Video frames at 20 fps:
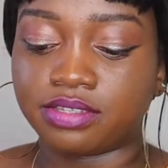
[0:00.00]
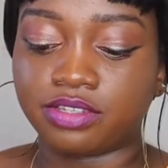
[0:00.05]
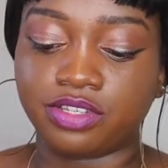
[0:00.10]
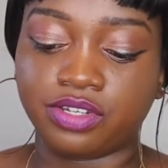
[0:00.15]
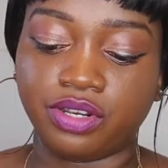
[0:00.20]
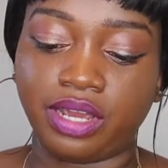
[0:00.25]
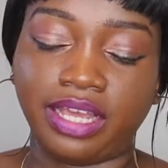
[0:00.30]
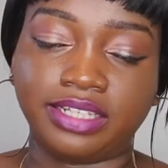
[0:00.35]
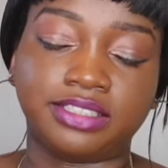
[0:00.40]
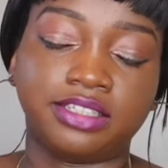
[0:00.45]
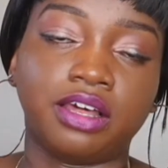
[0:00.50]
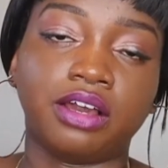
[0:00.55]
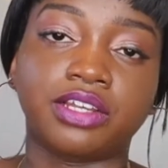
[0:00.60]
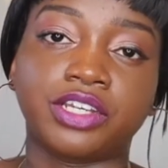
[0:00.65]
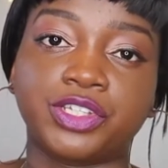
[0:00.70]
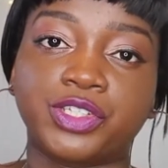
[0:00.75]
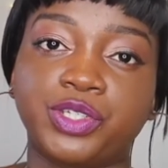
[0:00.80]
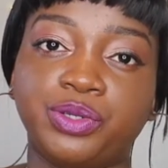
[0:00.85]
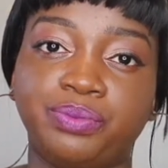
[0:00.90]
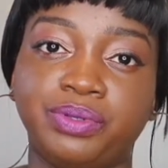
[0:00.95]
you know, as long
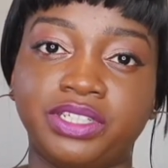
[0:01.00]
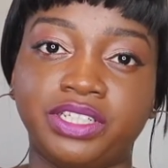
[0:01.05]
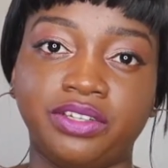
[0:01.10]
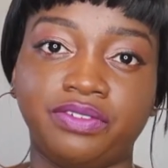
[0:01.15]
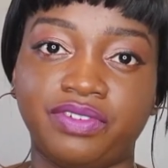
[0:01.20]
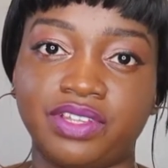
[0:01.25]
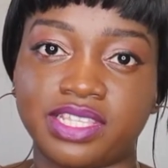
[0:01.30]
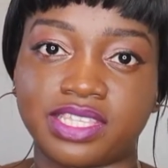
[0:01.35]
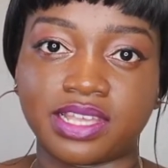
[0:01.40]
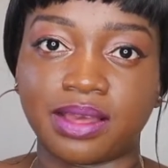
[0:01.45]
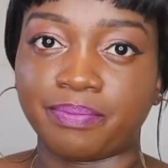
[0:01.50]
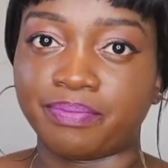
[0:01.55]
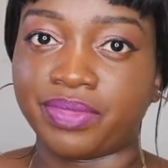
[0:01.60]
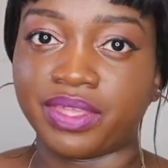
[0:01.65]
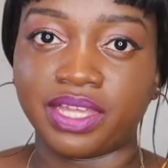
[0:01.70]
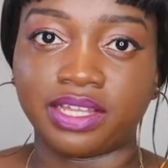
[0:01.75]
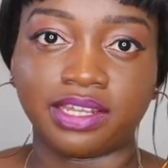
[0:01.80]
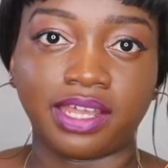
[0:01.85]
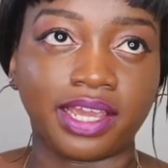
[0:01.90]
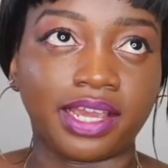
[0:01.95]
as you believe in
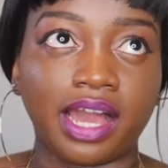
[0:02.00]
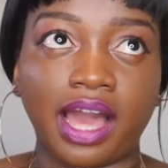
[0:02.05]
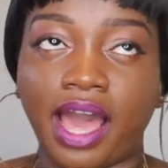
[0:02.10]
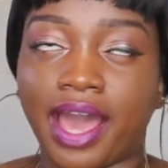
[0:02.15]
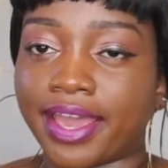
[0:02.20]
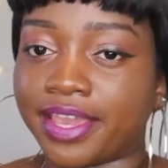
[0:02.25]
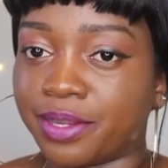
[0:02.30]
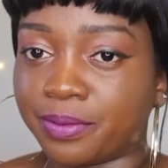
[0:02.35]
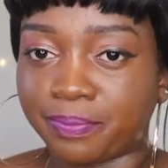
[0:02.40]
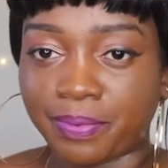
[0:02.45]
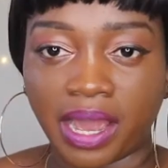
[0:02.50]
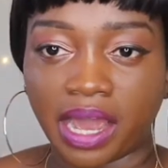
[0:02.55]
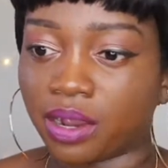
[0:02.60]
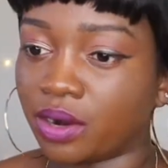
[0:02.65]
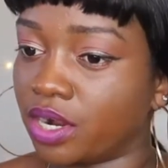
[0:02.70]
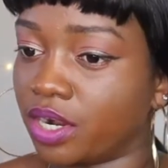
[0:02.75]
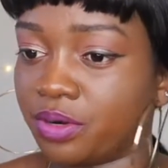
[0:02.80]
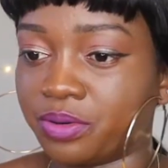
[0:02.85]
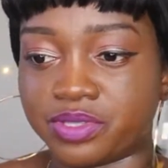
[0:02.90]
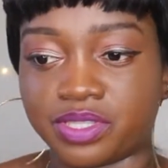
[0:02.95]
something like a higher
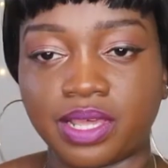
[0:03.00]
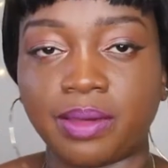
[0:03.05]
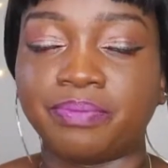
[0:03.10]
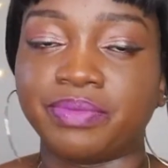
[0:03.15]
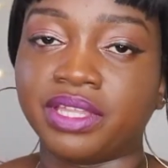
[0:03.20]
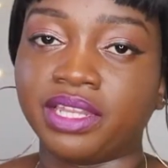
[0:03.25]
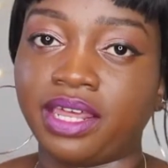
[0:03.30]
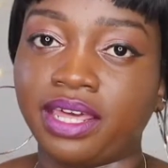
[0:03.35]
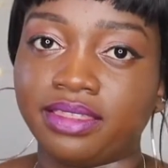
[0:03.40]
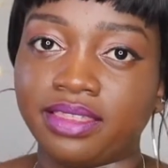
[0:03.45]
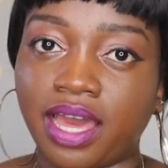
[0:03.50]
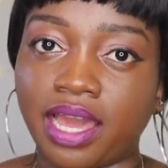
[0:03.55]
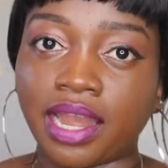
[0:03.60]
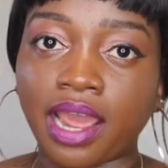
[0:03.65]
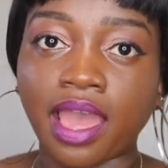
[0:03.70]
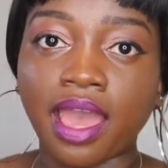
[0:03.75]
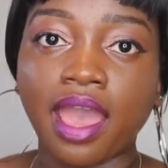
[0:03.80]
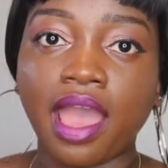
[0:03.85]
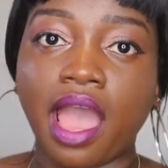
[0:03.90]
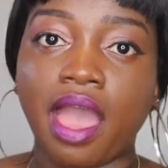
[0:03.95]
power or something like that,
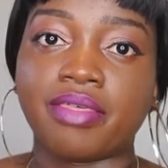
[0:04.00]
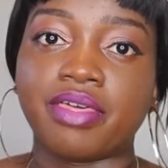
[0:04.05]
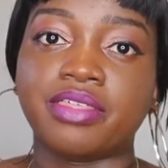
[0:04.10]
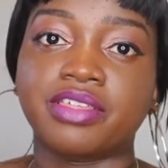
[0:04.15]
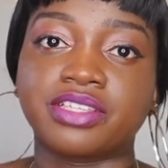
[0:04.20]
I think